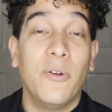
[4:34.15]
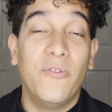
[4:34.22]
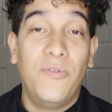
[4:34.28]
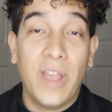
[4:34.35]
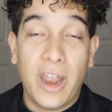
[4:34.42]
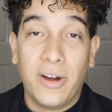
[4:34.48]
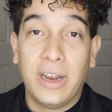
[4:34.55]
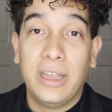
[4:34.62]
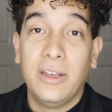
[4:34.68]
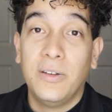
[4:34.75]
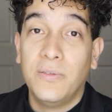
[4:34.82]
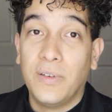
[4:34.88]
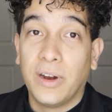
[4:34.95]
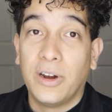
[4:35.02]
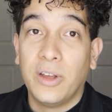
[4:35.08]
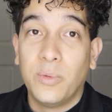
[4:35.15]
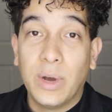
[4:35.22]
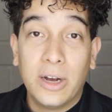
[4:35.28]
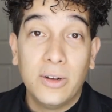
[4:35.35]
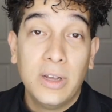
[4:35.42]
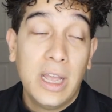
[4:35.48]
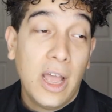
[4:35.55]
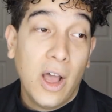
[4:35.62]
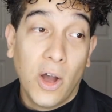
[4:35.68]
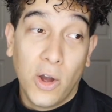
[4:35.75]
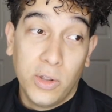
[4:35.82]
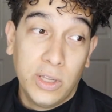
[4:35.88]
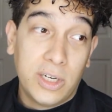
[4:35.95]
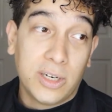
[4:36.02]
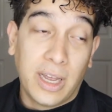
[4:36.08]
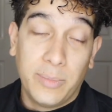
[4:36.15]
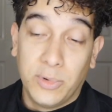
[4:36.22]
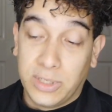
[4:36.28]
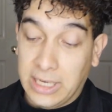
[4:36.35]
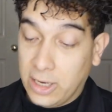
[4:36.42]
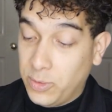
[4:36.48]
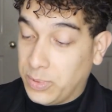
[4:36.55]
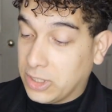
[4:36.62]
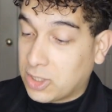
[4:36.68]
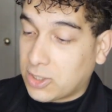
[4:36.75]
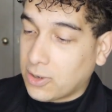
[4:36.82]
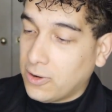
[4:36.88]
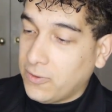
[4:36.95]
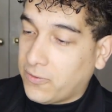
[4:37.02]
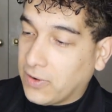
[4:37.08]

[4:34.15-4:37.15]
very well. Only time will tell, but so